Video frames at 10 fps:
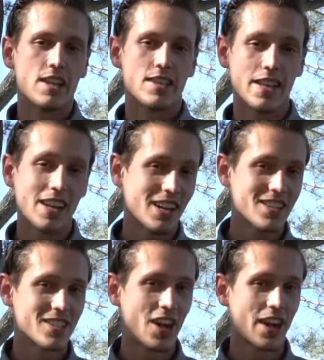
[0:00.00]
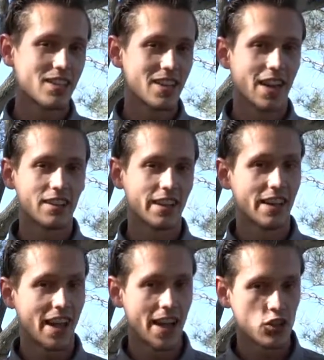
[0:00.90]
Sit is not exactly a
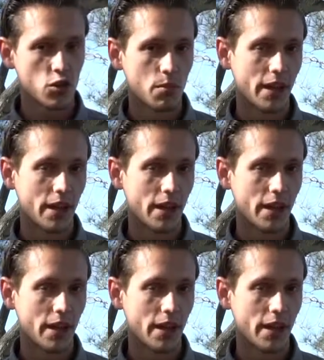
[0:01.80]
natural